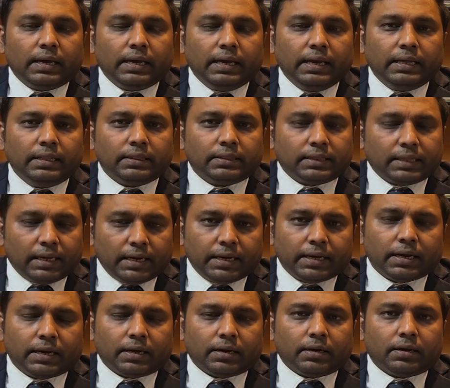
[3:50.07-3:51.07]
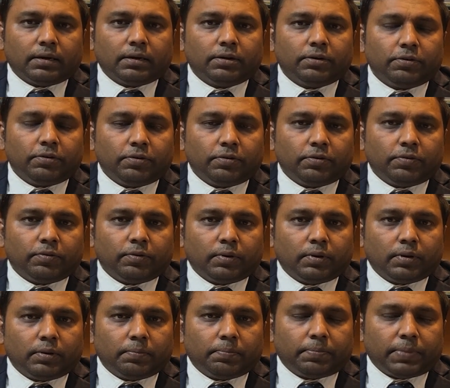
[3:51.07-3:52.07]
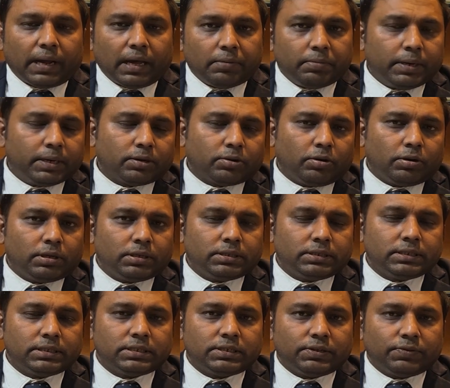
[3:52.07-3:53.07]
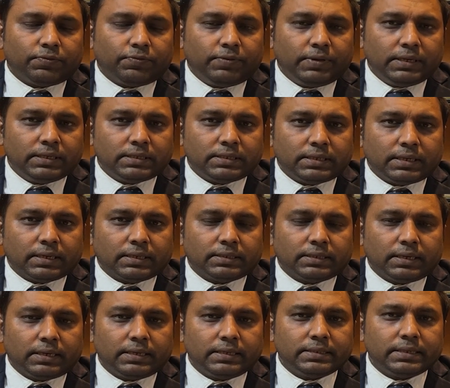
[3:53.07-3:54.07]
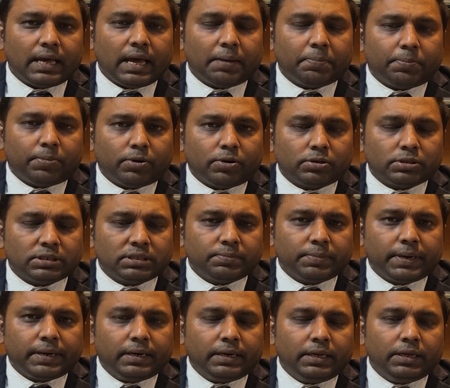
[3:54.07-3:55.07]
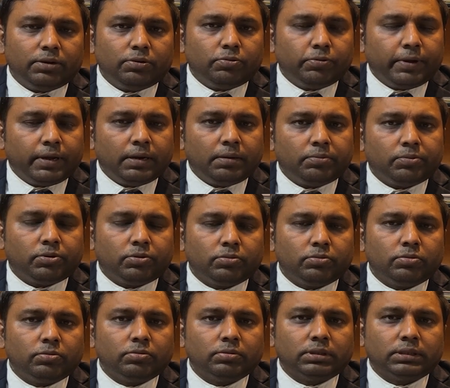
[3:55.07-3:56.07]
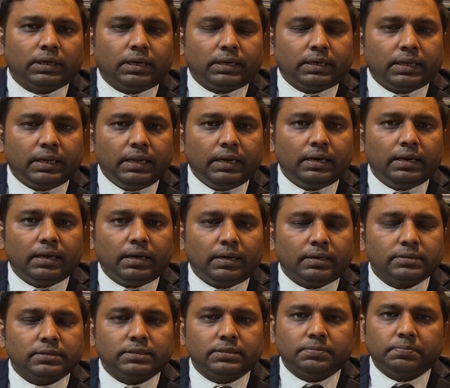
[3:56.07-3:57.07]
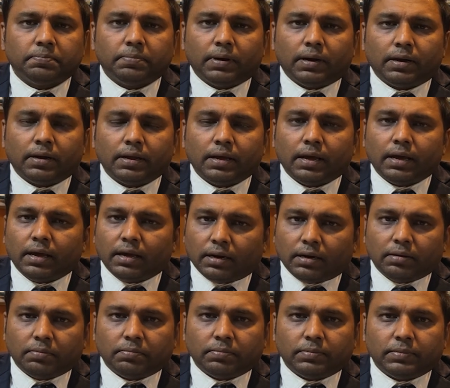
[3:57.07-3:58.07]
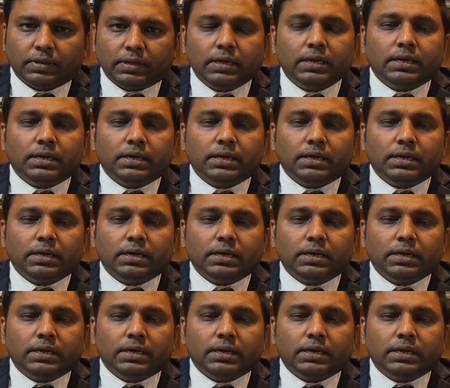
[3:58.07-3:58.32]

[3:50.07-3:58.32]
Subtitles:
In Telangana, private colleges fee structure is approximately 12 to 13 lakhs per annum.